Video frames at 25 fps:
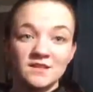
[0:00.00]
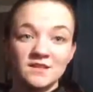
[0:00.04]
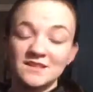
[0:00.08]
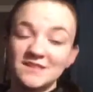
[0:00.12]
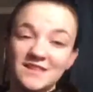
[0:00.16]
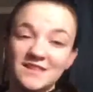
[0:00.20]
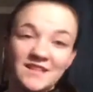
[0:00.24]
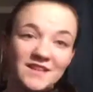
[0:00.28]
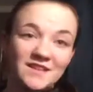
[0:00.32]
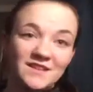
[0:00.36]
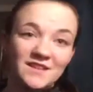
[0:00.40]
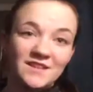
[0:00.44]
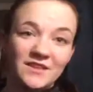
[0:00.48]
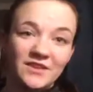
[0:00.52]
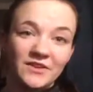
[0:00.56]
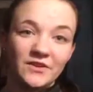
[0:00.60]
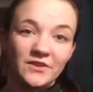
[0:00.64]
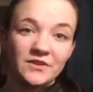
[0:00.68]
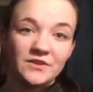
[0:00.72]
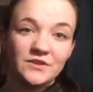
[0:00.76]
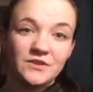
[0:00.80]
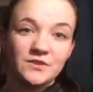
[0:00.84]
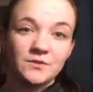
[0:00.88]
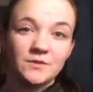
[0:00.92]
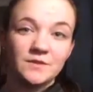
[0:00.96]
The second thing you
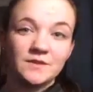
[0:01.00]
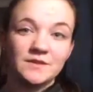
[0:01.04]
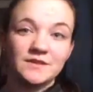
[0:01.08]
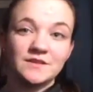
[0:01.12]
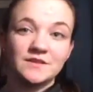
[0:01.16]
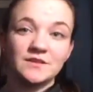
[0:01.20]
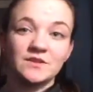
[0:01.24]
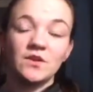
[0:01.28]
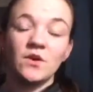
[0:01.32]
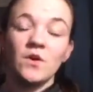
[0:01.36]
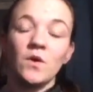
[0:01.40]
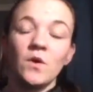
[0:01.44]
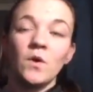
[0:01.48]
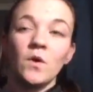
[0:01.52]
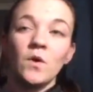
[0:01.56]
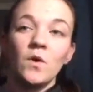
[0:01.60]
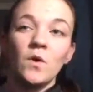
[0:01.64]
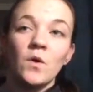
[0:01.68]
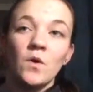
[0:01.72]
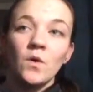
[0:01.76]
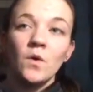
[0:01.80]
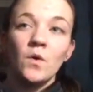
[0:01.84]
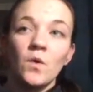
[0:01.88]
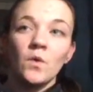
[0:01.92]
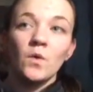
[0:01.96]
can do is
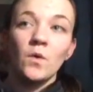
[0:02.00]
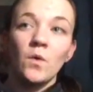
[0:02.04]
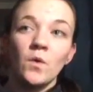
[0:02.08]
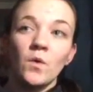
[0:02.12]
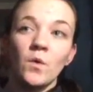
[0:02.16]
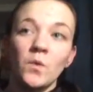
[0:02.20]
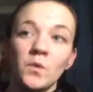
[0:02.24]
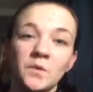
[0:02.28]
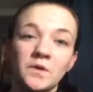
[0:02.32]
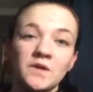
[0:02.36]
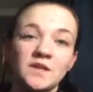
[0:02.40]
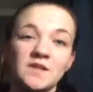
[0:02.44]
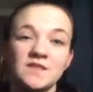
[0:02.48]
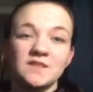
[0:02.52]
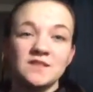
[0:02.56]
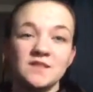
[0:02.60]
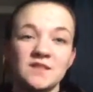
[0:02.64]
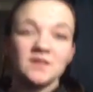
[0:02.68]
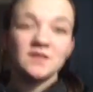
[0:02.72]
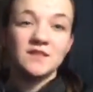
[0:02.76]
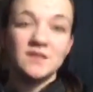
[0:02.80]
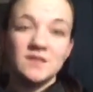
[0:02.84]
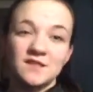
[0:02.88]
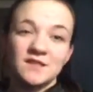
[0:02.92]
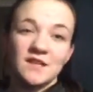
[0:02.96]
always
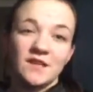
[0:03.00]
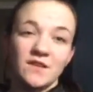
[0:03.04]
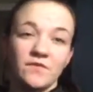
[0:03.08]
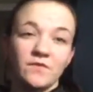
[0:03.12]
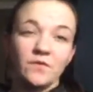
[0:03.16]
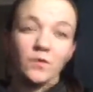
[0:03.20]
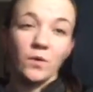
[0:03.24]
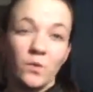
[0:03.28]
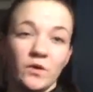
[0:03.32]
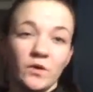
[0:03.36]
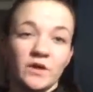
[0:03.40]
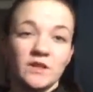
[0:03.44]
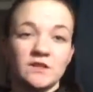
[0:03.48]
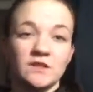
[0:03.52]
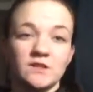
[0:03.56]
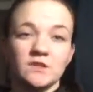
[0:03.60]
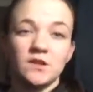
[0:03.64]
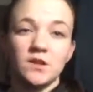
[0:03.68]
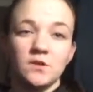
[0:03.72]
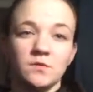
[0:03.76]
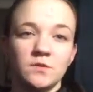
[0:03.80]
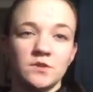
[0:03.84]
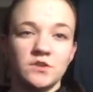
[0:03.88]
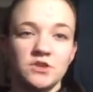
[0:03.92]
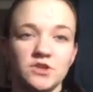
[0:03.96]
stay focused
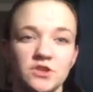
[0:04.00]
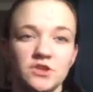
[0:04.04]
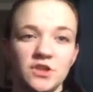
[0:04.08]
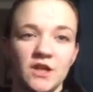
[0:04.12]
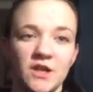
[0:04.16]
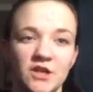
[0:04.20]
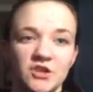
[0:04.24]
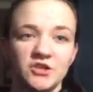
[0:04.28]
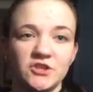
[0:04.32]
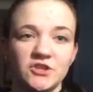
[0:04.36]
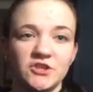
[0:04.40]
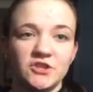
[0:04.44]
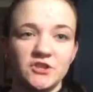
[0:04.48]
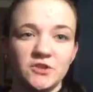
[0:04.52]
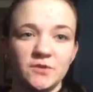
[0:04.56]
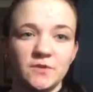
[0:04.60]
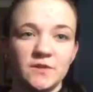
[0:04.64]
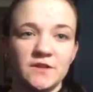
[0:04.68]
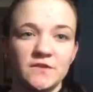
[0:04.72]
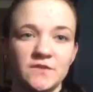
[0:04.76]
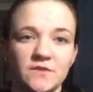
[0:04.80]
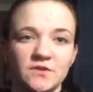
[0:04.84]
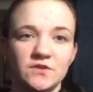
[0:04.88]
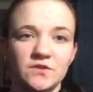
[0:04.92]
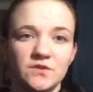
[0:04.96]
on what you're actually
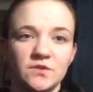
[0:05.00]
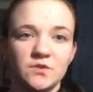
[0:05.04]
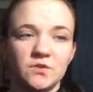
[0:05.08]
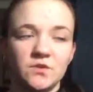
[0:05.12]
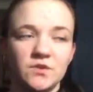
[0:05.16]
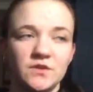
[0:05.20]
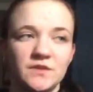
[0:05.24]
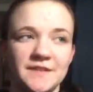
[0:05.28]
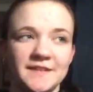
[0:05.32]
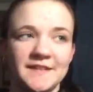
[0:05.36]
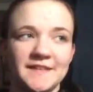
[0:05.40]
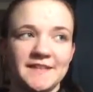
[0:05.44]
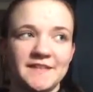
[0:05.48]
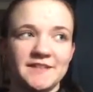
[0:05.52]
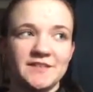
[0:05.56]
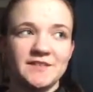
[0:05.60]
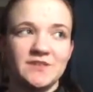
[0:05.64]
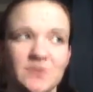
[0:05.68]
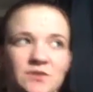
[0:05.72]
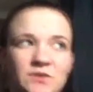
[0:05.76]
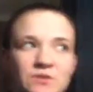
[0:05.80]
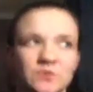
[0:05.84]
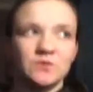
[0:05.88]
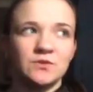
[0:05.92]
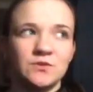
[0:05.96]
doing for school. Like,
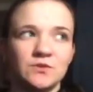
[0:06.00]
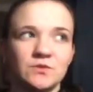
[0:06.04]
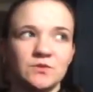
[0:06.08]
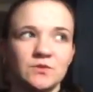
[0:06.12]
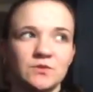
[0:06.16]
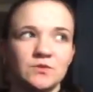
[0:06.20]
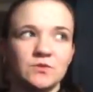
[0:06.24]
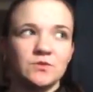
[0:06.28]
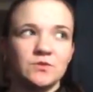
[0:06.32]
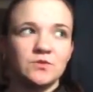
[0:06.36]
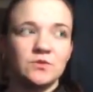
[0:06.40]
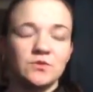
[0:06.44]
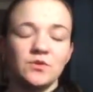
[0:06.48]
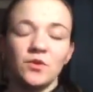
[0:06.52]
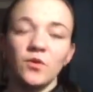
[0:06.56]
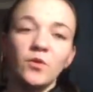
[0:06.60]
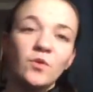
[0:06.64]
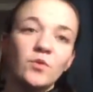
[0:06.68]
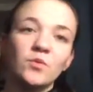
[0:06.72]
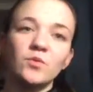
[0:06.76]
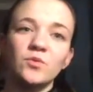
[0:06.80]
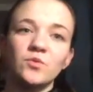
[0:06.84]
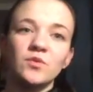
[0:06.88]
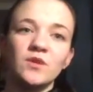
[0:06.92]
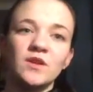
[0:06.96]

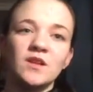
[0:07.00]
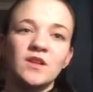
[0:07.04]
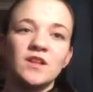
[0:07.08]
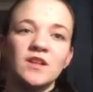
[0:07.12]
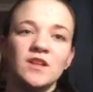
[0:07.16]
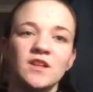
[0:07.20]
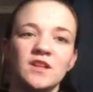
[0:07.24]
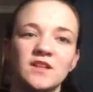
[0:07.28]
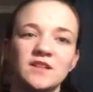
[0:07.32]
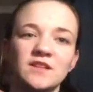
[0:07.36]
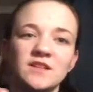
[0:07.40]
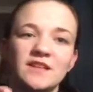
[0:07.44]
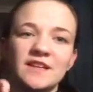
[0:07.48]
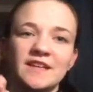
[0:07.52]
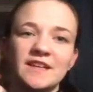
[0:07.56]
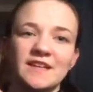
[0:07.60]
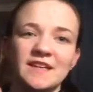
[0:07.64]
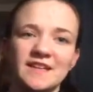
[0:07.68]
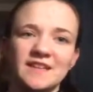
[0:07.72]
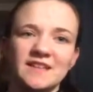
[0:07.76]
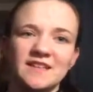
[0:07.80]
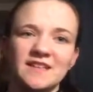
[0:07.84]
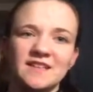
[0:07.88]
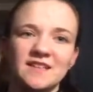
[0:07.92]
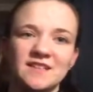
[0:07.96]
don't,
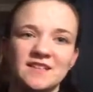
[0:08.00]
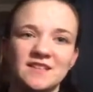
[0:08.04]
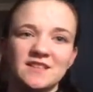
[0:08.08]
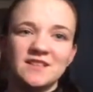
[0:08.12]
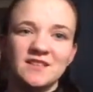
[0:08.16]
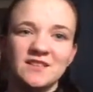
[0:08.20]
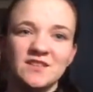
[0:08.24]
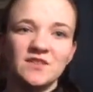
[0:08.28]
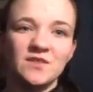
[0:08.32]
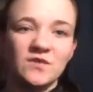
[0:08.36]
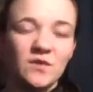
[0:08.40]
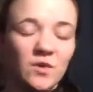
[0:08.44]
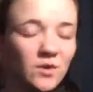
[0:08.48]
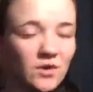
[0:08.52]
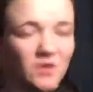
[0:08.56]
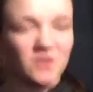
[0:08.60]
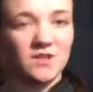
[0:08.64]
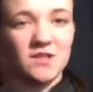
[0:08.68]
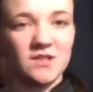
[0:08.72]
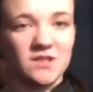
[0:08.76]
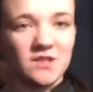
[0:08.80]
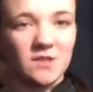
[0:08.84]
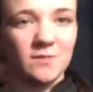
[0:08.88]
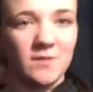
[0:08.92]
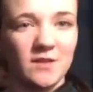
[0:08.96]
like, focus
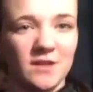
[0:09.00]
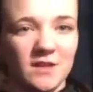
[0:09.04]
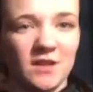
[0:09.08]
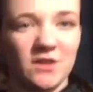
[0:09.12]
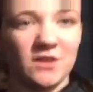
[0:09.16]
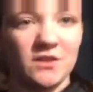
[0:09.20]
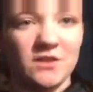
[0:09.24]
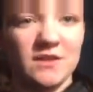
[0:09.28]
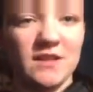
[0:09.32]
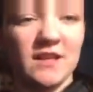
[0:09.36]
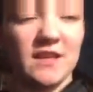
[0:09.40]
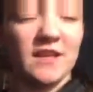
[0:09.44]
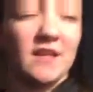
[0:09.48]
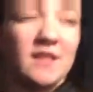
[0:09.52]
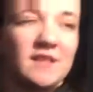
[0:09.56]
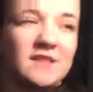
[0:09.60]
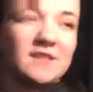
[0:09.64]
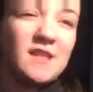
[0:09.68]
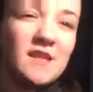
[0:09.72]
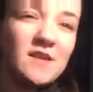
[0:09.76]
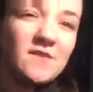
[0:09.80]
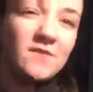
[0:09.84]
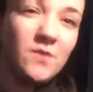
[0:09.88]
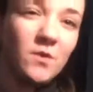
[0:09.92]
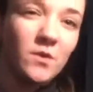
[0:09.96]
on something else. Like,
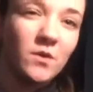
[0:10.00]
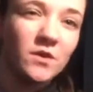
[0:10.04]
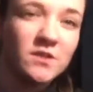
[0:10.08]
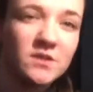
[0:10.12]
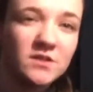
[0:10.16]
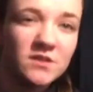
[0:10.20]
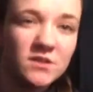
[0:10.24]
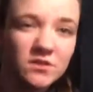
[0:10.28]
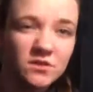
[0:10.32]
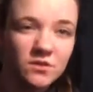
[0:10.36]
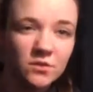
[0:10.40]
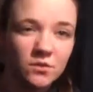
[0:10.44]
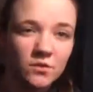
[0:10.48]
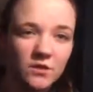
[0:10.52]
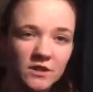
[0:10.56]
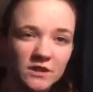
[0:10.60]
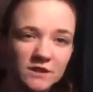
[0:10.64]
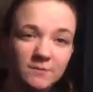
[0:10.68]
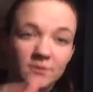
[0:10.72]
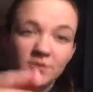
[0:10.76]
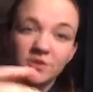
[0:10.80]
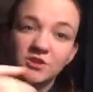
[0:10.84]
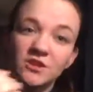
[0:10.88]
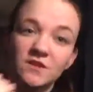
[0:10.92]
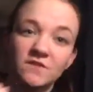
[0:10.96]
stay focused in school,
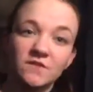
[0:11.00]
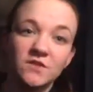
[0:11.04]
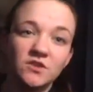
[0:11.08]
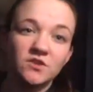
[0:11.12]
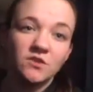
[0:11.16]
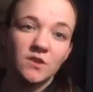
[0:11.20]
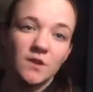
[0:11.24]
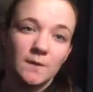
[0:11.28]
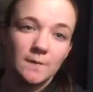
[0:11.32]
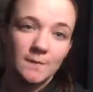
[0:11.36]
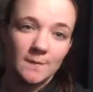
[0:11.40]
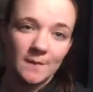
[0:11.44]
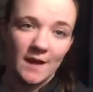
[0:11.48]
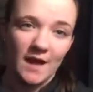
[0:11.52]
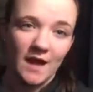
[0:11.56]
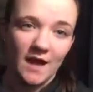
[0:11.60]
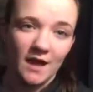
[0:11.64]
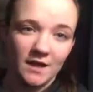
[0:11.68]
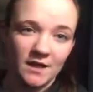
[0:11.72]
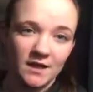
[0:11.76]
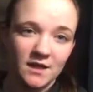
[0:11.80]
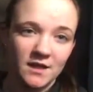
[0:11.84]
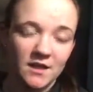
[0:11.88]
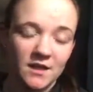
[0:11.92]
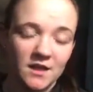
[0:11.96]
especially if you're doing
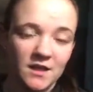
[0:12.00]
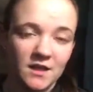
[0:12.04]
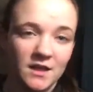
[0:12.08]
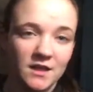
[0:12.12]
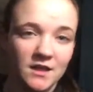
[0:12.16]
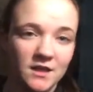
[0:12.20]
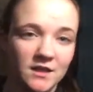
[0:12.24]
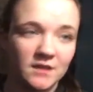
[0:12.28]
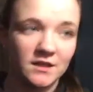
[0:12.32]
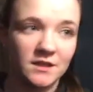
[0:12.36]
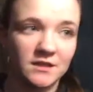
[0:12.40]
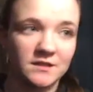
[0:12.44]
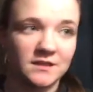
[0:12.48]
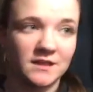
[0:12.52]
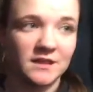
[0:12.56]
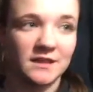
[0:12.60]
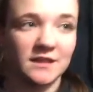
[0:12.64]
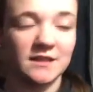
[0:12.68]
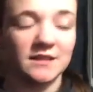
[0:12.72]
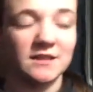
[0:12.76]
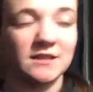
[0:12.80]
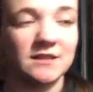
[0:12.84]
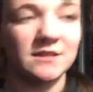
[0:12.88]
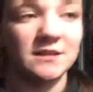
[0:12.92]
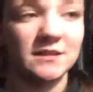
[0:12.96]
bad, because,
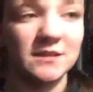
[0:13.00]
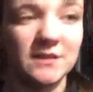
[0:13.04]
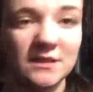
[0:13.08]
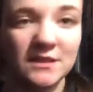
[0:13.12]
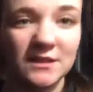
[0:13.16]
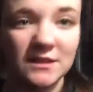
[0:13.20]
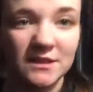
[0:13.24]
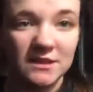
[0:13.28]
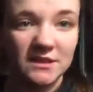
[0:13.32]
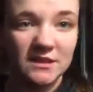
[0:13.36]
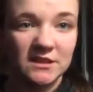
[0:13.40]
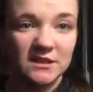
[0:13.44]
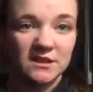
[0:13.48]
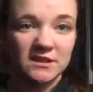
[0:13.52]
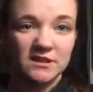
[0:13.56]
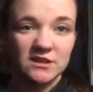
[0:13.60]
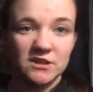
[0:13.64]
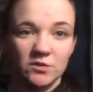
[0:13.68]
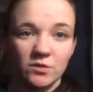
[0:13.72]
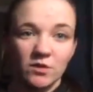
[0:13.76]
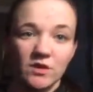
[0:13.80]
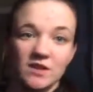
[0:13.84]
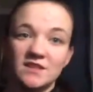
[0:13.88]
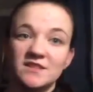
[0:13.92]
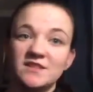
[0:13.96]
like,
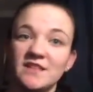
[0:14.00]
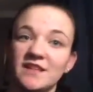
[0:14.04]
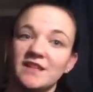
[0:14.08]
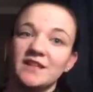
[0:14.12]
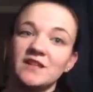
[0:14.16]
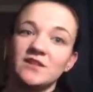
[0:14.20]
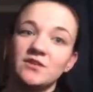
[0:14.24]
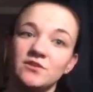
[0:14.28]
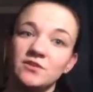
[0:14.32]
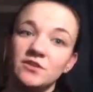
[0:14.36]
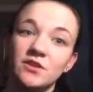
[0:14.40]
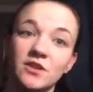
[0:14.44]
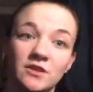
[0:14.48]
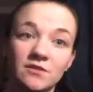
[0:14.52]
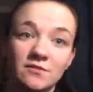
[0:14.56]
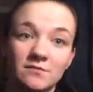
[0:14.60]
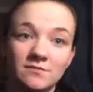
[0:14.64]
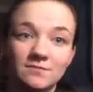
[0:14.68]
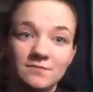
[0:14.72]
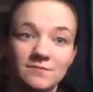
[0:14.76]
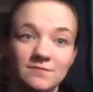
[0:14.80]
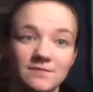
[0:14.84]
you want to stay good.